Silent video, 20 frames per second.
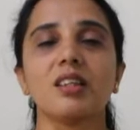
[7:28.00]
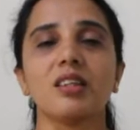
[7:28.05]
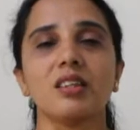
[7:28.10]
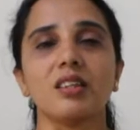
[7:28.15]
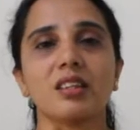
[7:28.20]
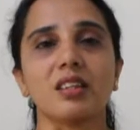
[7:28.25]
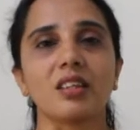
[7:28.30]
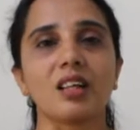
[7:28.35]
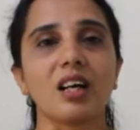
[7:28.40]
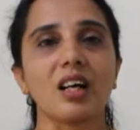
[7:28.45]

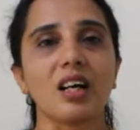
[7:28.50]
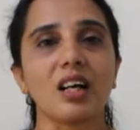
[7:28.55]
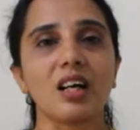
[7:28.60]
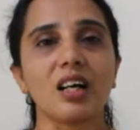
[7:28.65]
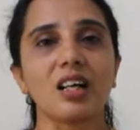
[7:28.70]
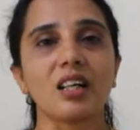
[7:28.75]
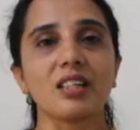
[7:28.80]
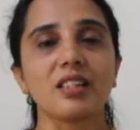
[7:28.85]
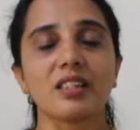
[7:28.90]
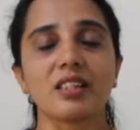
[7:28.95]
the
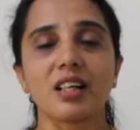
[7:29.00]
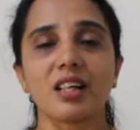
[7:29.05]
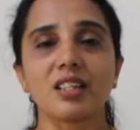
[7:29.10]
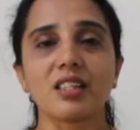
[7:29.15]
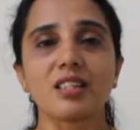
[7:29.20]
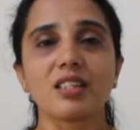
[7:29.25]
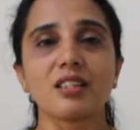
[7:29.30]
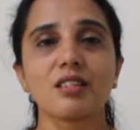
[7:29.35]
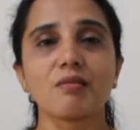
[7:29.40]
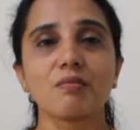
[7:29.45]
car
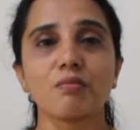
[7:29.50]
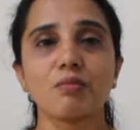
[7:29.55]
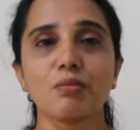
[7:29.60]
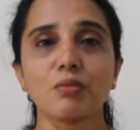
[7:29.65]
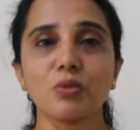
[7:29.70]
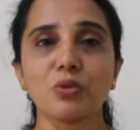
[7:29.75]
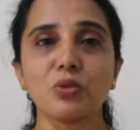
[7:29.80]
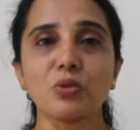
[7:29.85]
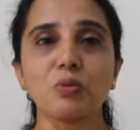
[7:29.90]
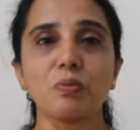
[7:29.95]
doesn't
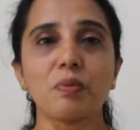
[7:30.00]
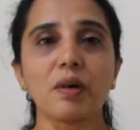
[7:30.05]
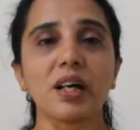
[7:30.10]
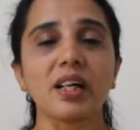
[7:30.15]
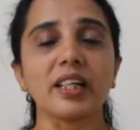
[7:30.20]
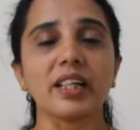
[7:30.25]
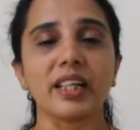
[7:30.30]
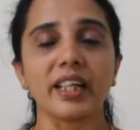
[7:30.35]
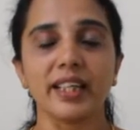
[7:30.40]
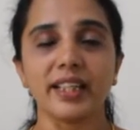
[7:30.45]
move
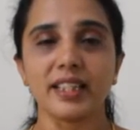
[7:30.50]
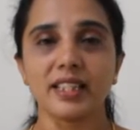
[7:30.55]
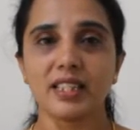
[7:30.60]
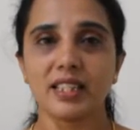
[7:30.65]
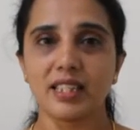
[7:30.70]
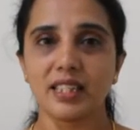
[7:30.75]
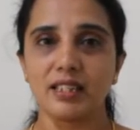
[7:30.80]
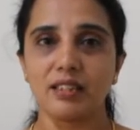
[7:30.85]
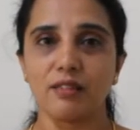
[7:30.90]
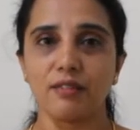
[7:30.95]
by
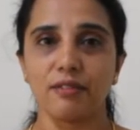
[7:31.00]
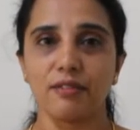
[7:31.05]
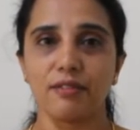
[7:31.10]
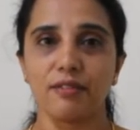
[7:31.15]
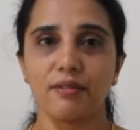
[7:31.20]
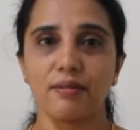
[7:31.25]
itself.